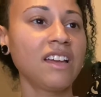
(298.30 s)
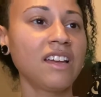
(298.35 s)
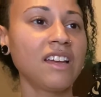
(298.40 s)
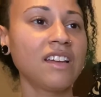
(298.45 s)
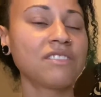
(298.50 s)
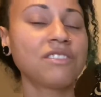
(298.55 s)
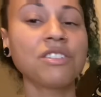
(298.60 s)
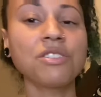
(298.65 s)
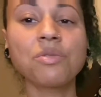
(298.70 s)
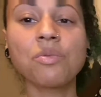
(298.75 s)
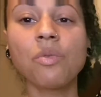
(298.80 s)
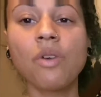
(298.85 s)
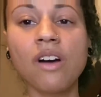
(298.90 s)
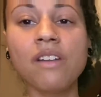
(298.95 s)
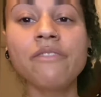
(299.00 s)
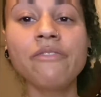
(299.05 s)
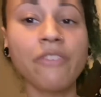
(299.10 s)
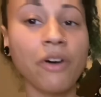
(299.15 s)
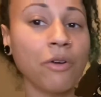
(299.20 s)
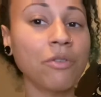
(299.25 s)
This
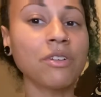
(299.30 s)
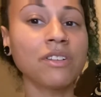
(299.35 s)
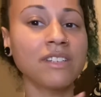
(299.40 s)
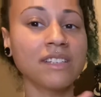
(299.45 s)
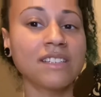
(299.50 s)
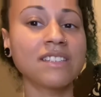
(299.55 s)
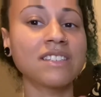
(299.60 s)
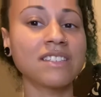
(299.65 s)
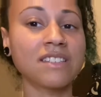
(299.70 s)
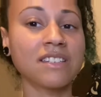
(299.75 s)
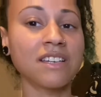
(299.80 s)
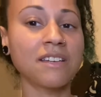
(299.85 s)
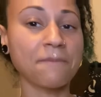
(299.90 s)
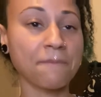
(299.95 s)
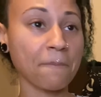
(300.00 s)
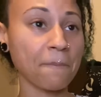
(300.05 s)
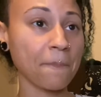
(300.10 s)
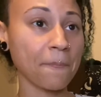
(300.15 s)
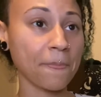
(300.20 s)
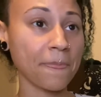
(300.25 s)
one vocalist
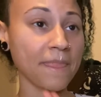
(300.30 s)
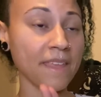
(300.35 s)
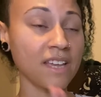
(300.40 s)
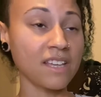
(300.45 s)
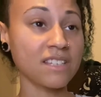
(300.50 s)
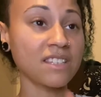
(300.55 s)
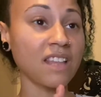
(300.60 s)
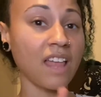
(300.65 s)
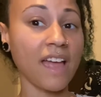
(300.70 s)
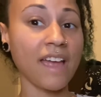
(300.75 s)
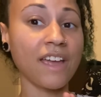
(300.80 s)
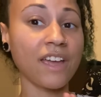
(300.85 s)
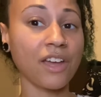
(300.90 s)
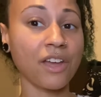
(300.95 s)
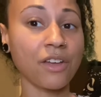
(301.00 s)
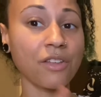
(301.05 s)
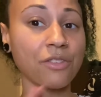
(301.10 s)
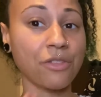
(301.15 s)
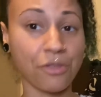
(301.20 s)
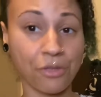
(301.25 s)
is, like,
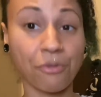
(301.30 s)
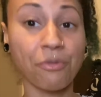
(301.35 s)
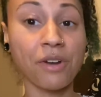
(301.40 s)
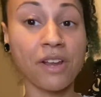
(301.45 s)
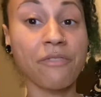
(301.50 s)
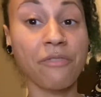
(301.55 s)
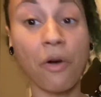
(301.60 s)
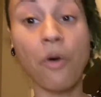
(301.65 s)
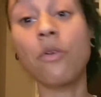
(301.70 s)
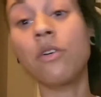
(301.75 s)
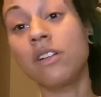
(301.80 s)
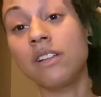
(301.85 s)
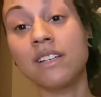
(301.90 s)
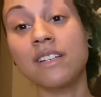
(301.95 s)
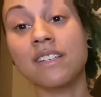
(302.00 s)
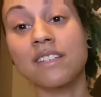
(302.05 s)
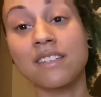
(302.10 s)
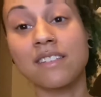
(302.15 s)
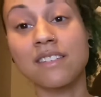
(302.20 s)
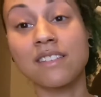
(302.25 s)
three
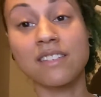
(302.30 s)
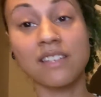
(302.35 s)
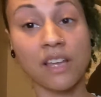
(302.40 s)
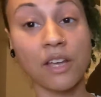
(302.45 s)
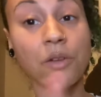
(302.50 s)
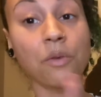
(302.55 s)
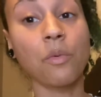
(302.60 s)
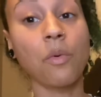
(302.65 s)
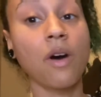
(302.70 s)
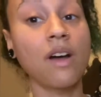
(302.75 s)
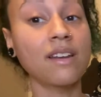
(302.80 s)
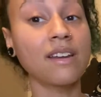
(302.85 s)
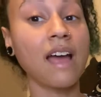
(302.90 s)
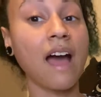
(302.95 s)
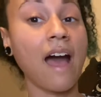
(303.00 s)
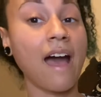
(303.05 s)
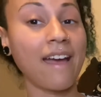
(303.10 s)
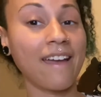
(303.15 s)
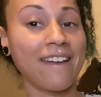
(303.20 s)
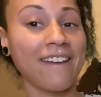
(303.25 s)
vocalists in one
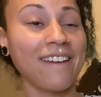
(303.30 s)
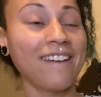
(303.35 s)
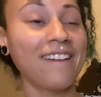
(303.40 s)
guy.